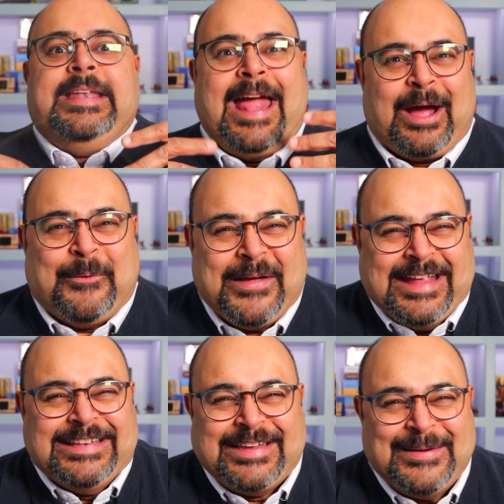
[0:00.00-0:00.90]
Now,
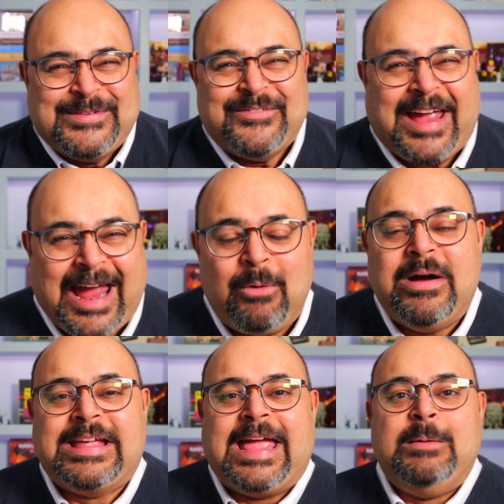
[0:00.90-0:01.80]
in terms of
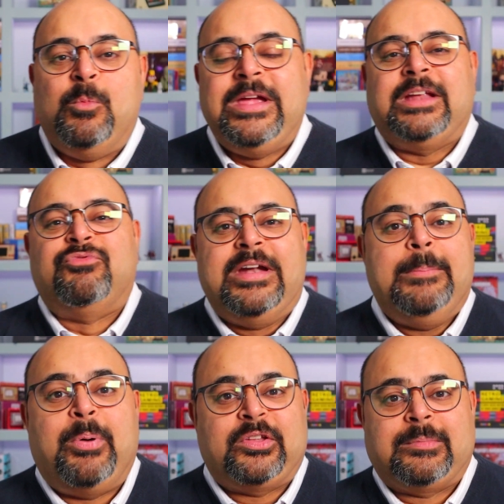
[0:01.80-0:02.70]
our game, we could really
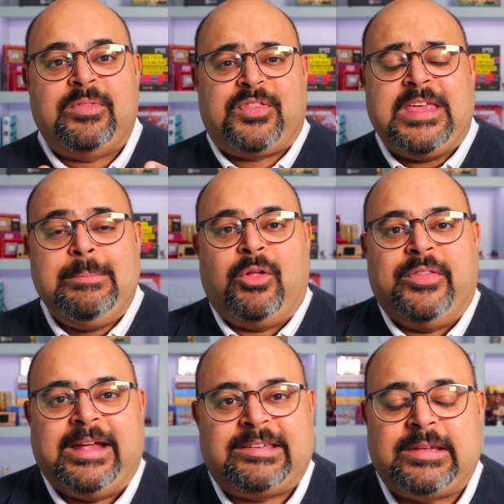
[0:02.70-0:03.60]
put some theme on
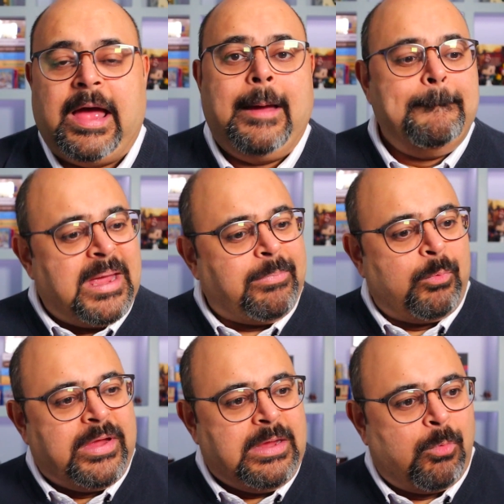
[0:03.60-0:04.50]
this. Maybe
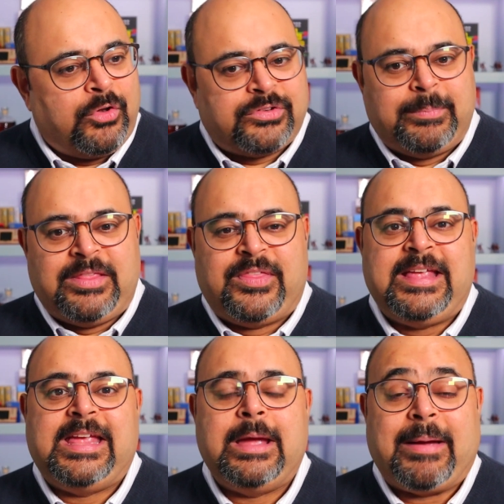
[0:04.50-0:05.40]
we want to be
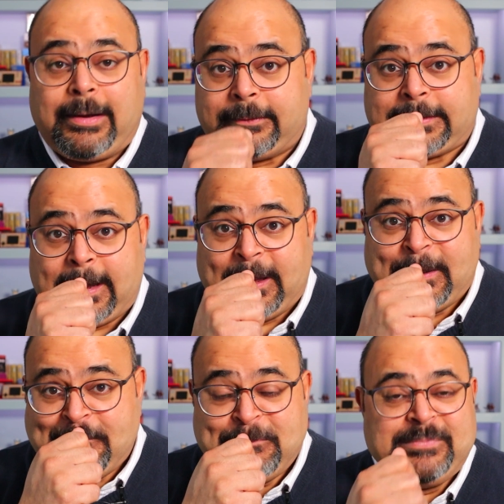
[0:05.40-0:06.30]
thinking about
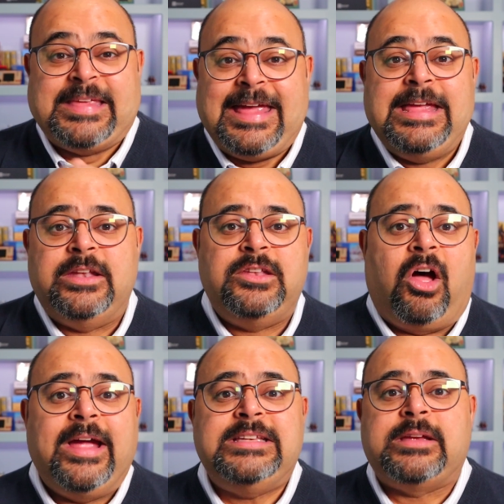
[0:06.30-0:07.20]
day and
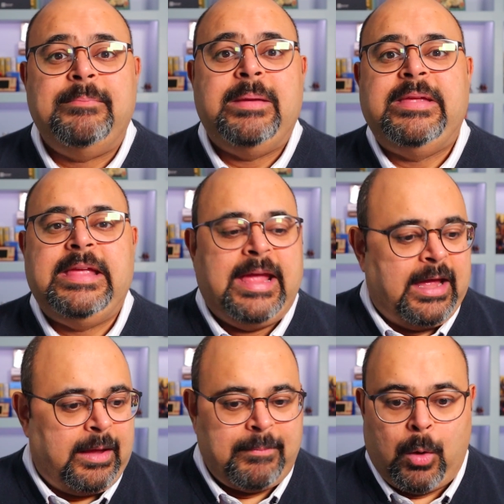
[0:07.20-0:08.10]
night. Maybe
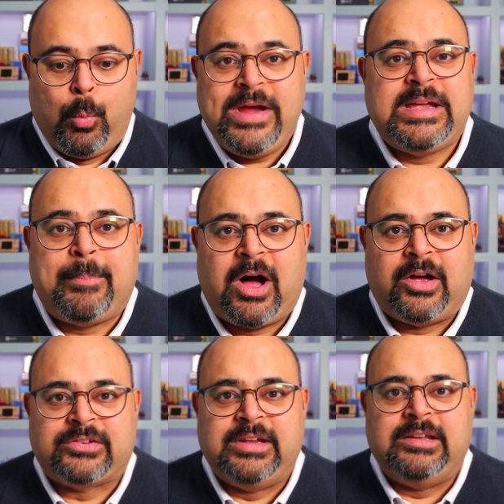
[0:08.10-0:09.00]
a week
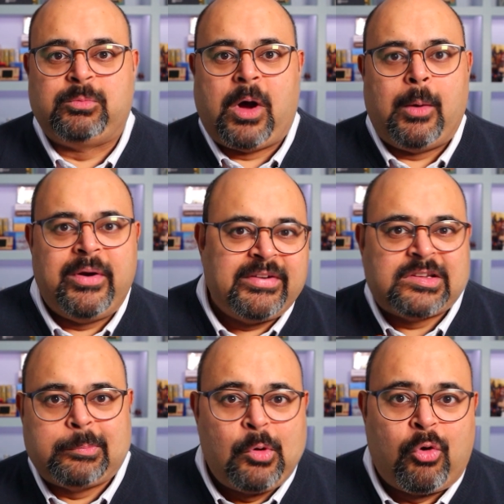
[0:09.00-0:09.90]
passes while we're
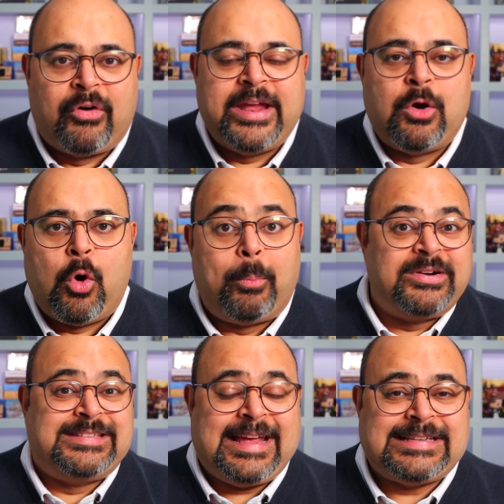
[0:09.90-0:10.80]
exploring or
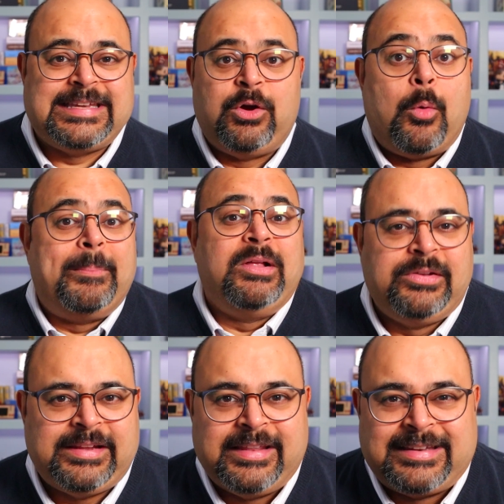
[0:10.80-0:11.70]
protecting or
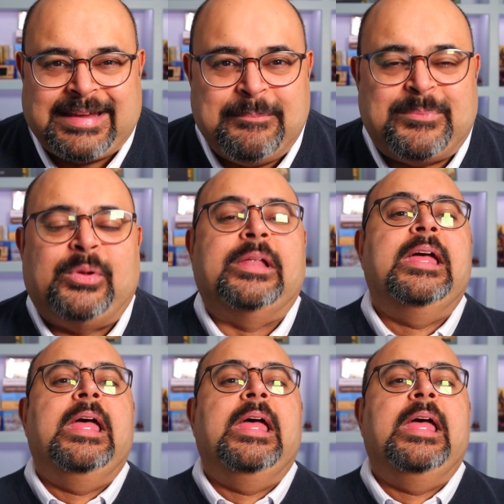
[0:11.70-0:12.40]
building the temple.